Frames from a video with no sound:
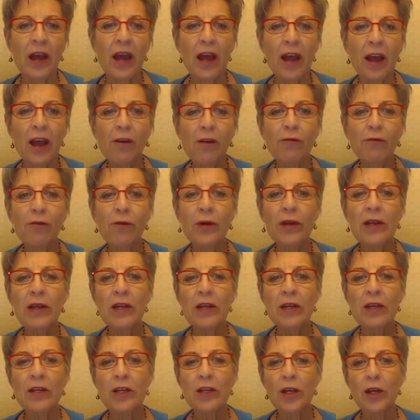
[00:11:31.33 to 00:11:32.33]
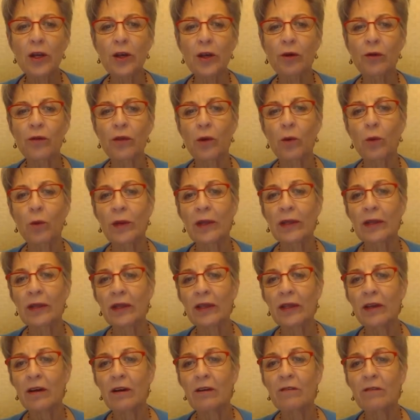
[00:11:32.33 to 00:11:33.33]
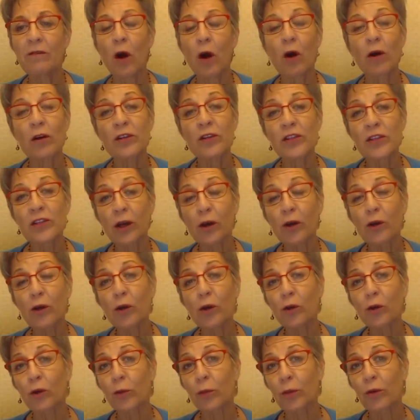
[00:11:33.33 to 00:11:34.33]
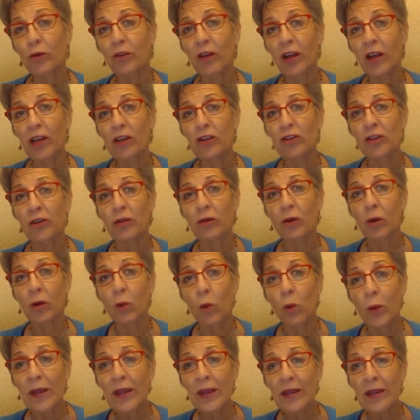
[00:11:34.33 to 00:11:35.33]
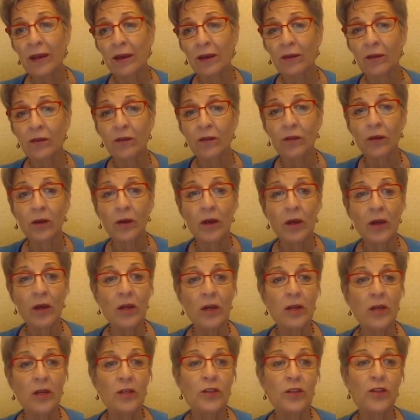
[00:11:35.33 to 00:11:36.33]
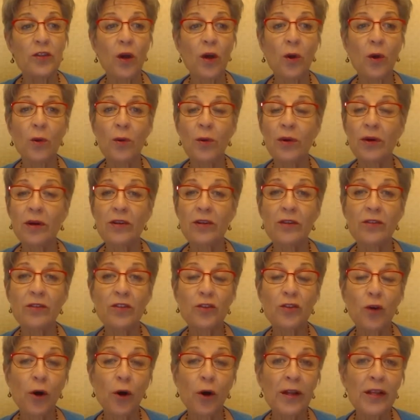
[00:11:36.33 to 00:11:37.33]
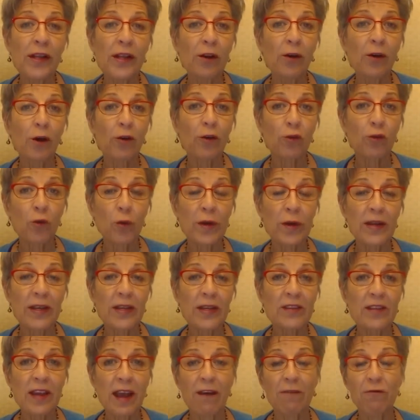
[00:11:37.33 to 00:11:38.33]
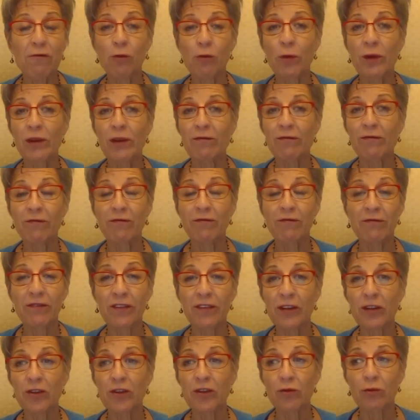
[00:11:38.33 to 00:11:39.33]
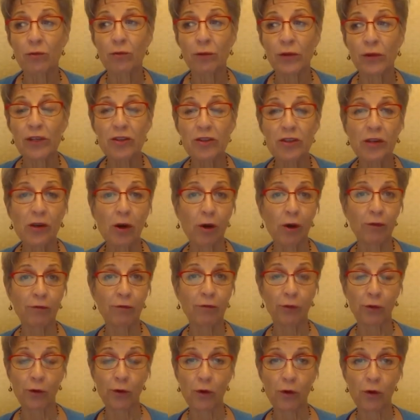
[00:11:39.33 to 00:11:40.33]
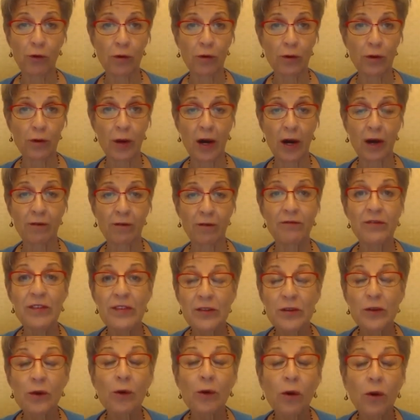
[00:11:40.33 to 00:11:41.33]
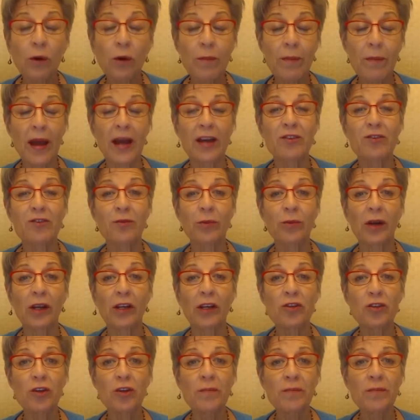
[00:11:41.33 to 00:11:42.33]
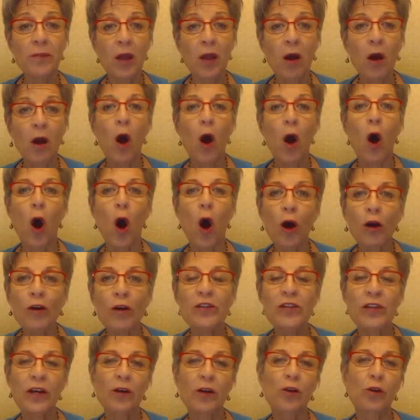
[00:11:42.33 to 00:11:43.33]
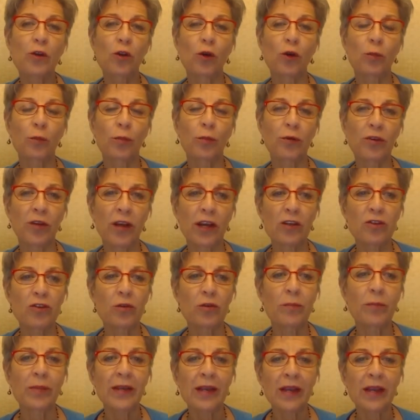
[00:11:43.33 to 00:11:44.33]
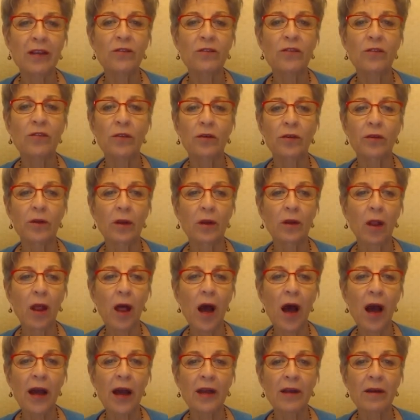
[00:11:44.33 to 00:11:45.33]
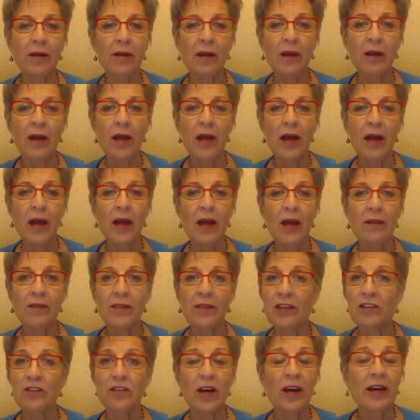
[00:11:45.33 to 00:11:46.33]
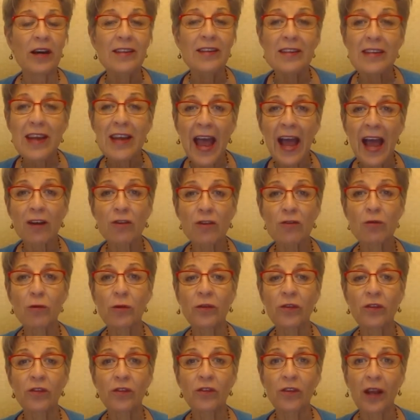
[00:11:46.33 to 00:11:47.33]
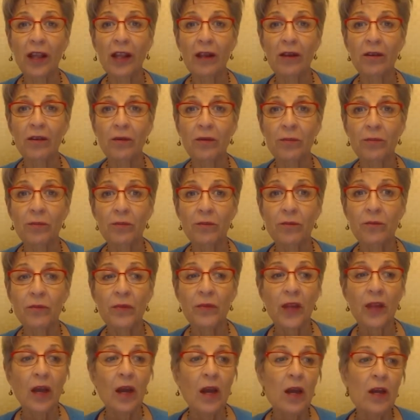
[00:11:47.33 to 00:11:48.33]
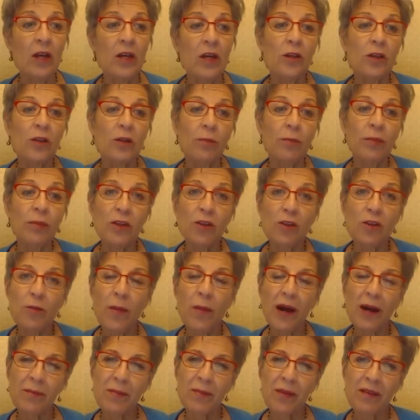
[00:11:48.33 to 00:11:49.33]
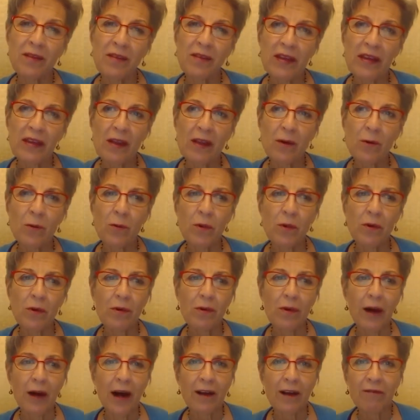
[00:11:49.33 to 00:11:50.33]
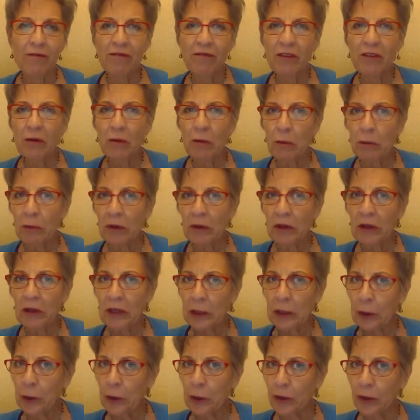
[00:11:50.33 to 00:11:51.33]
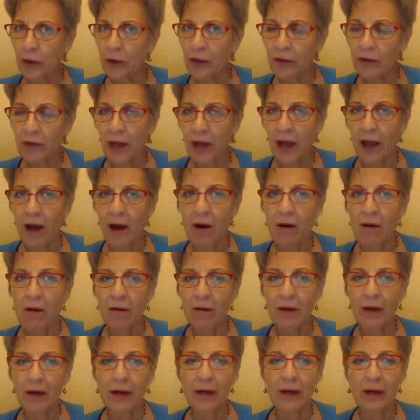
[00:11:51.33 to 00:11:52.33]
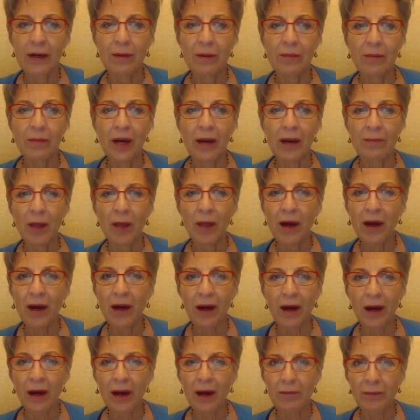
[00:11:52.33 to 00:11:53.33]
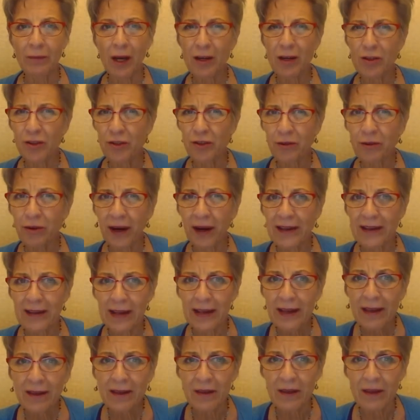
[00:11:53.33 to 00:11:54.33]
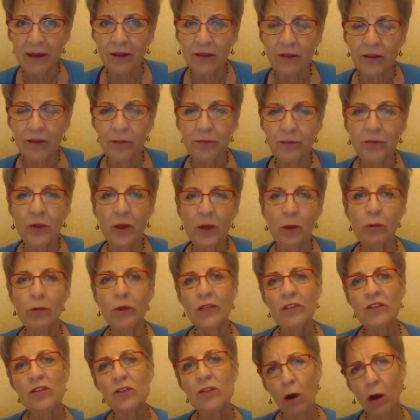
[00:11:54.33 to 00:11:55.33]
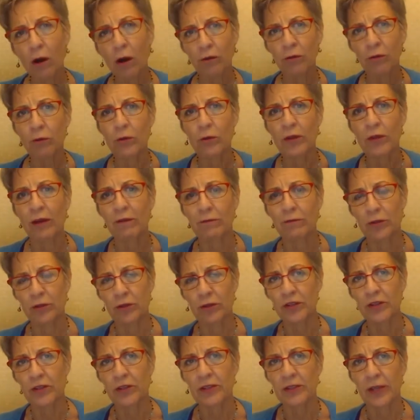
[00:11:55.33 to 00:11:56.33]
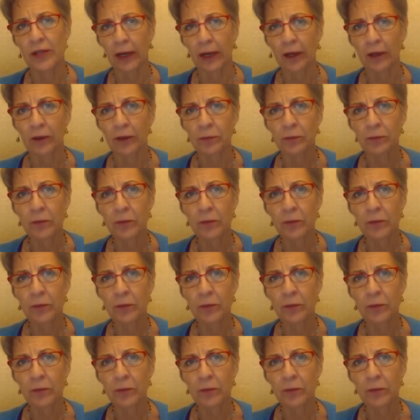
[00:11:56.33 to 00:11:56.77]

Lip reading: Every year that we live, our cellular protection weakens. So starting in our 20s, after we finish reaching our full physical maturation, our cellular protection begins to decline. That's a natural state. But you might be thinking, well, I feel really good now. I'm not sure I need this. Well, let's talk through that for just a second.